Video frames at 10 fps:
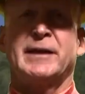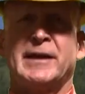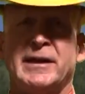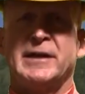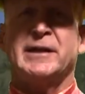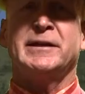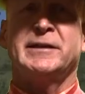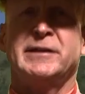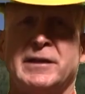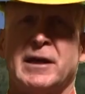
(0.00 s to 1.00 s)
Ned
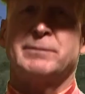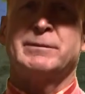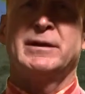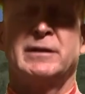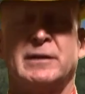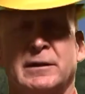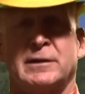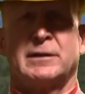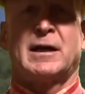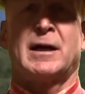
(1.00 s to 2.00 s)
Schaper began telling
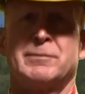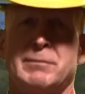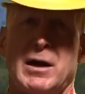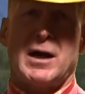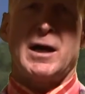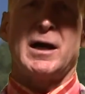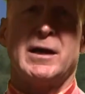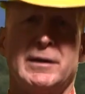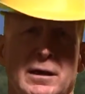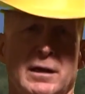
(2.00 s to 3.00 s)
his story in the
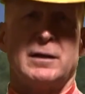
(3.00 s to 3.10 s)
mid